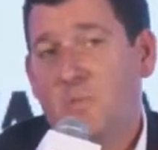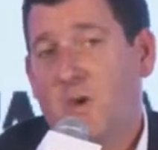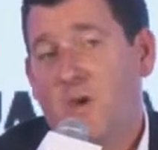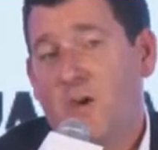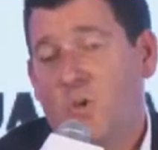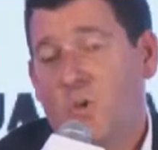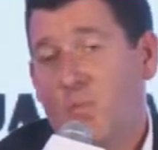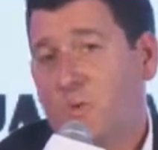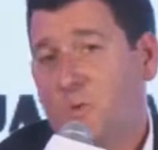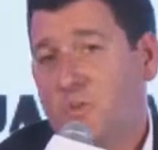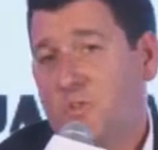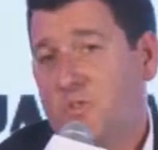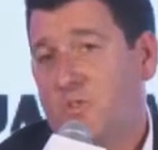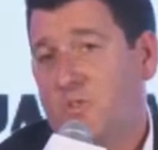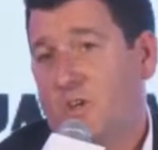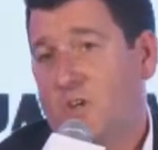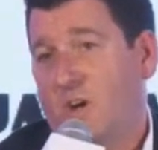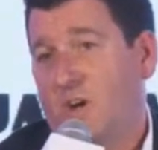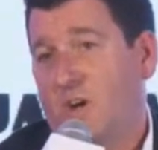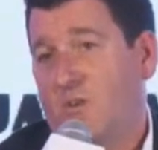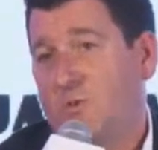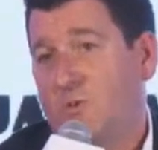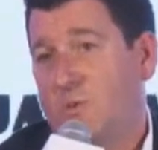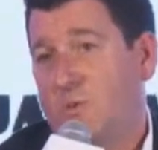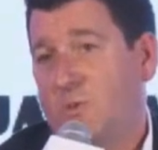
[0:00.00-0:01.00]
So it doesn't matter
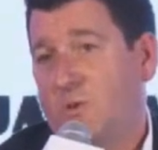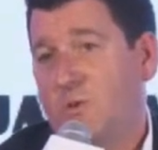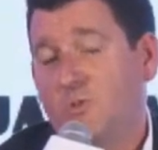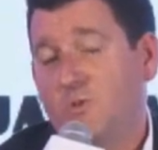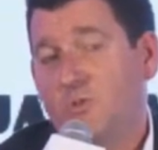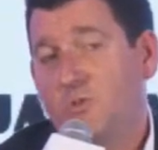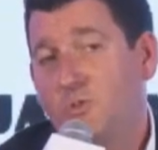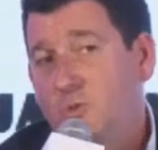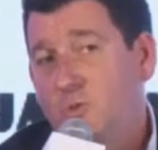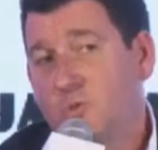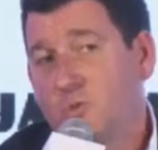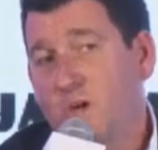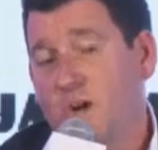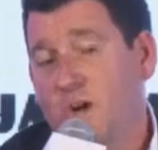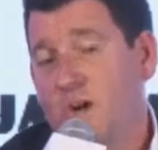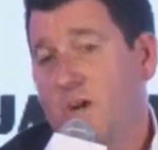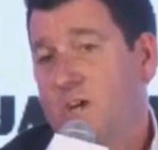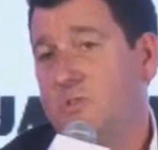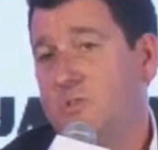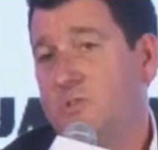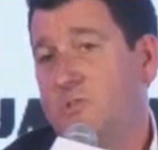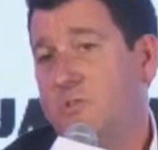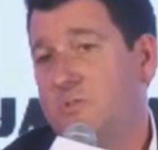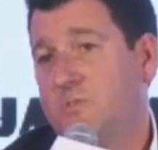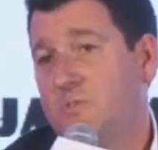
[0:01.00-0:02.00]
what size you are. There's
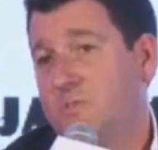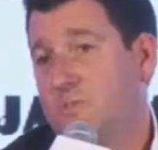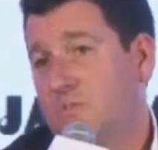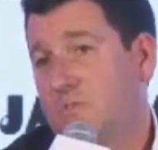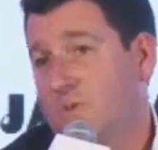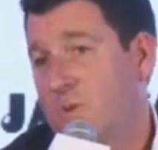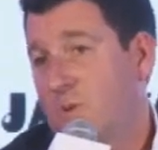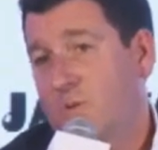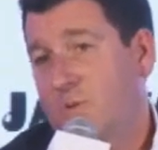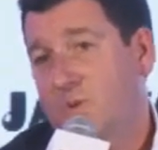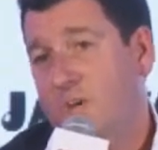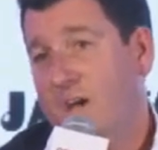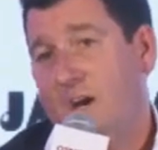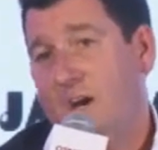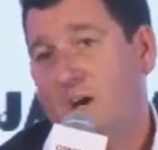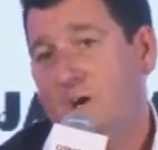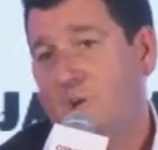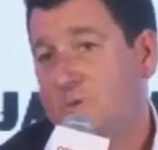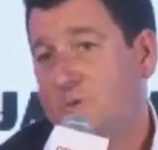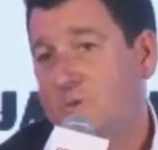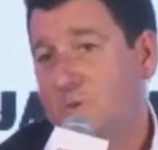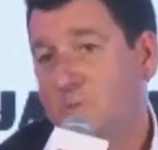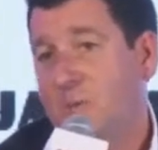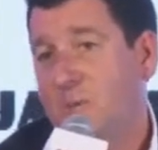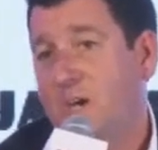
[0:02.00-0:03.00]
two guys
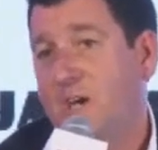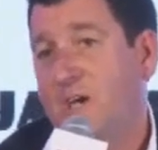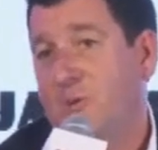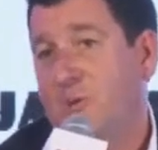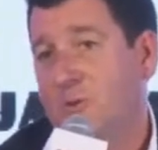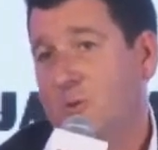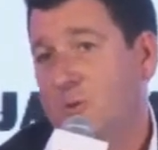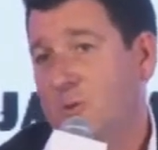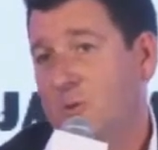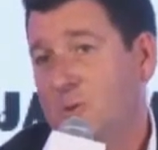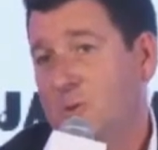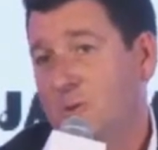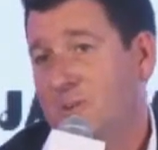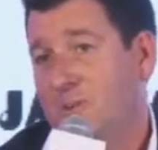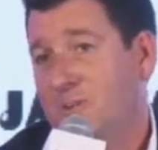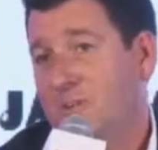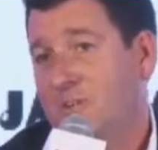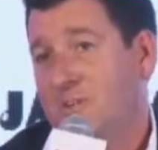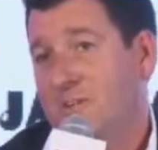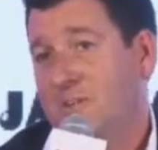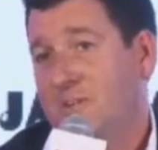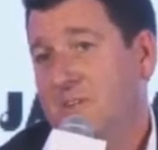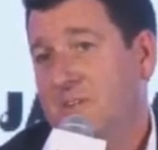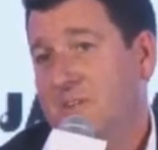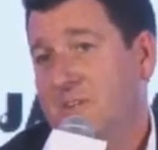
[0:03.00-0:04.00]
or gals in
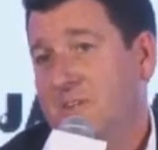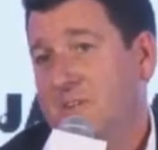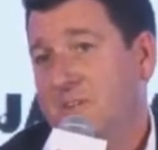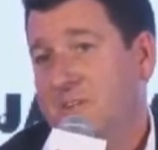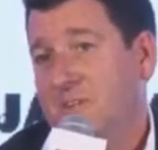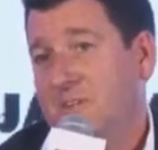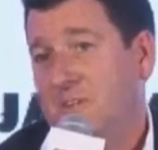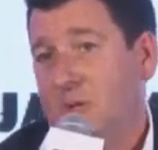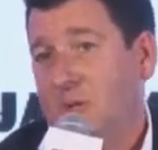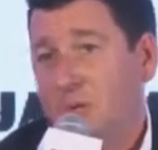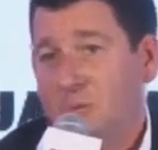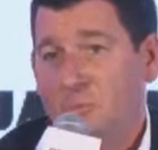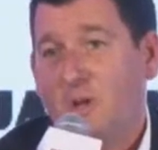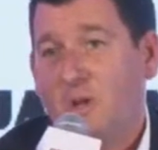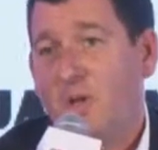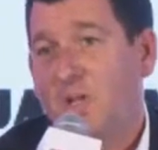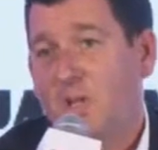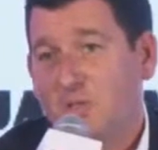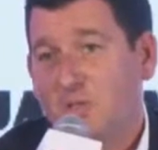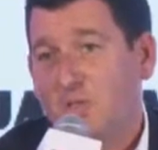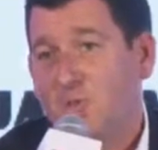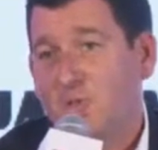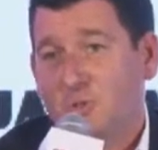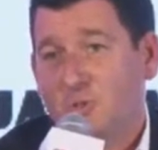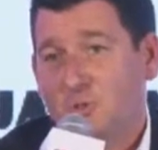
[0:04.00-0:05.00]
Bangalore
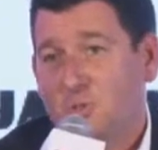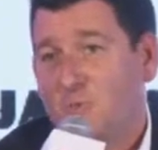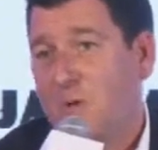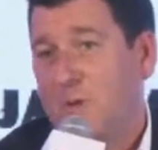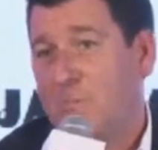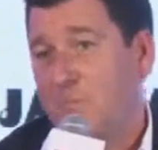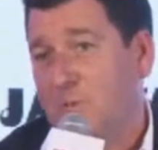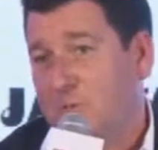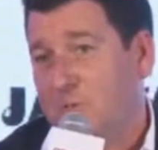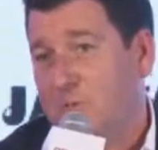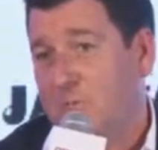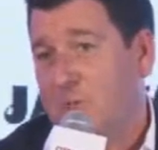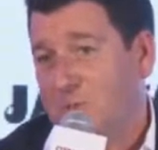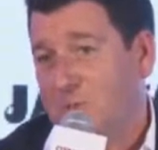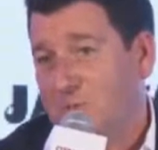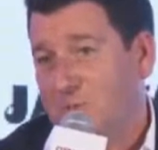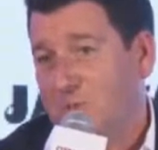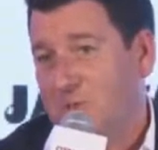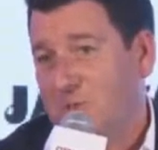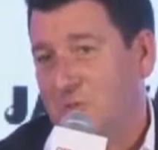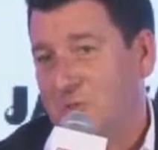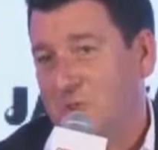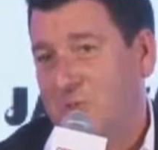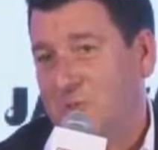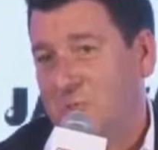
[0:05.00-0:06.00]
that are ready to disrupt
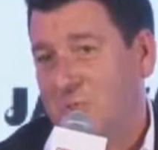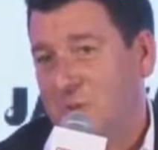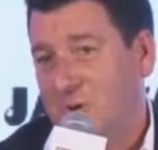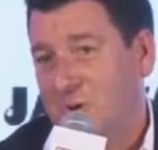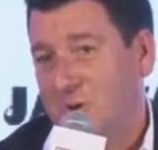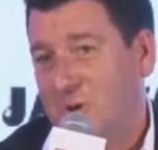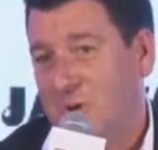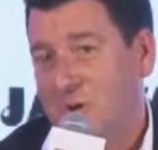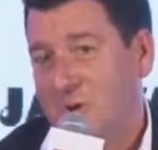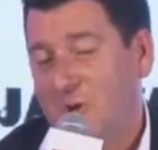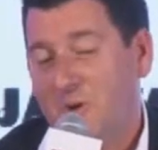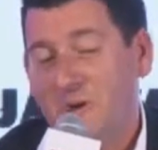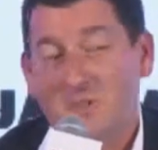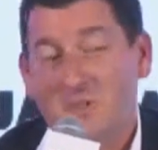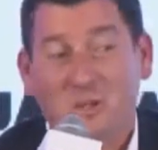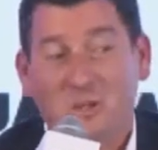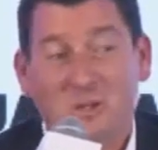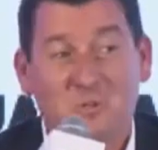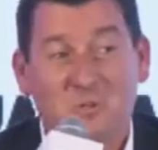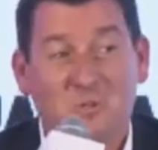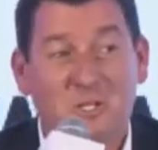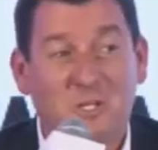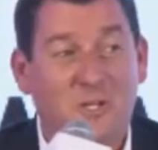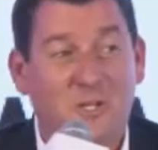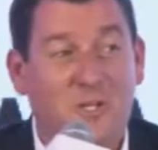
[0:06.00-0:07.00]
your business
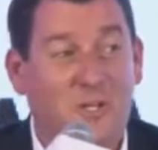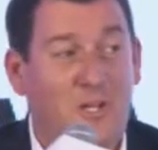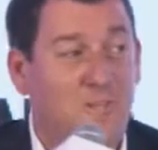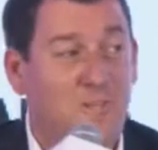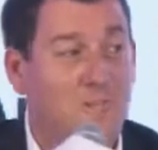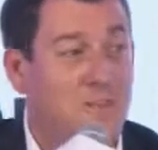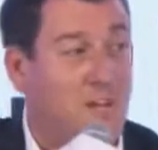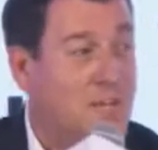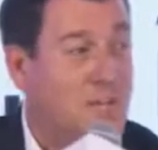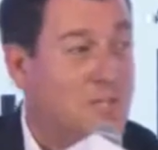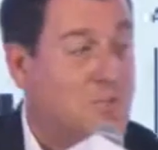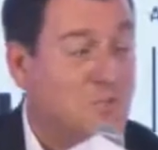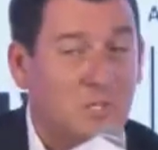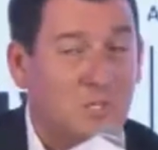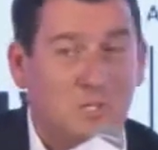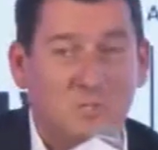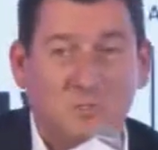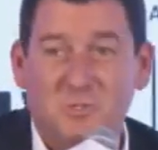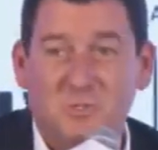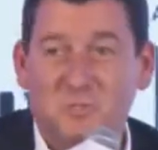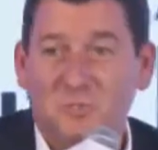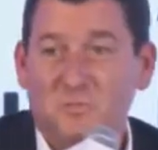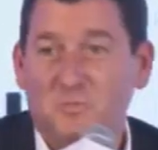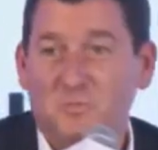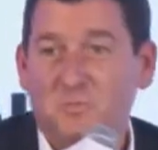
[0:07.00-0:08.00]
tomorrow, and they don't need a lot of
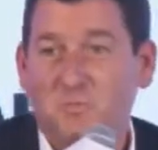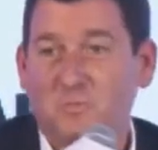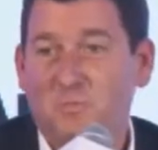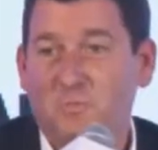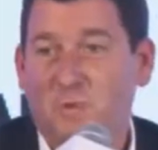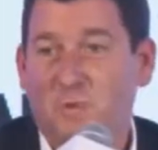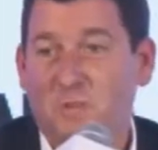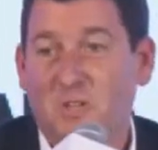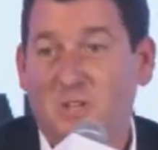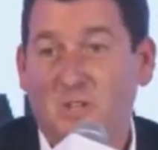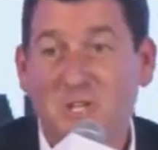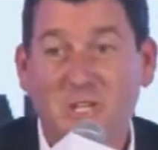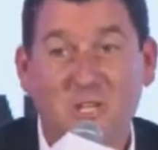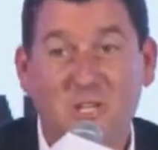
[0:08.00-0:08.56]
assets.